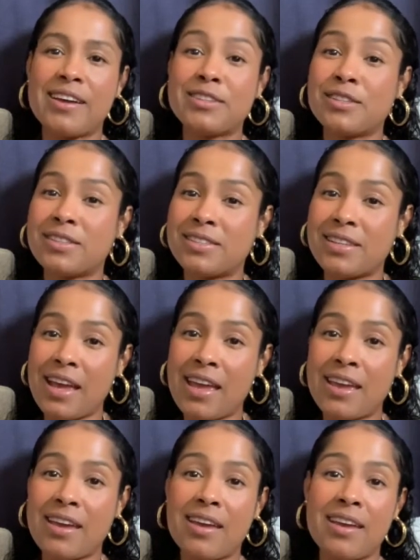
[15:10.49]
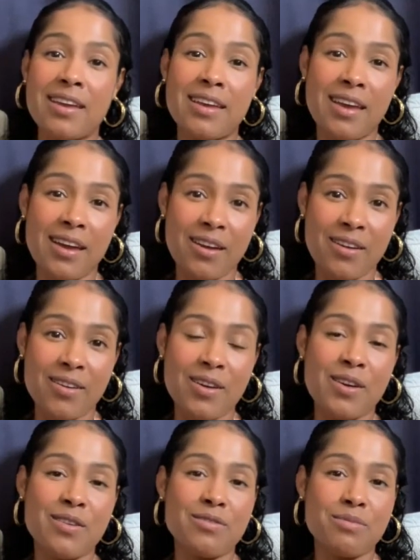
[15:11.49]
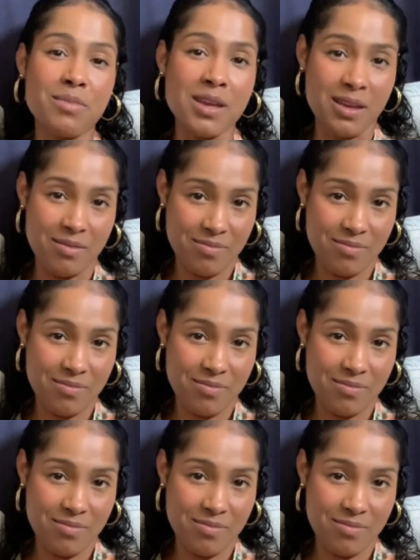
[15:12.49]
to take care of me.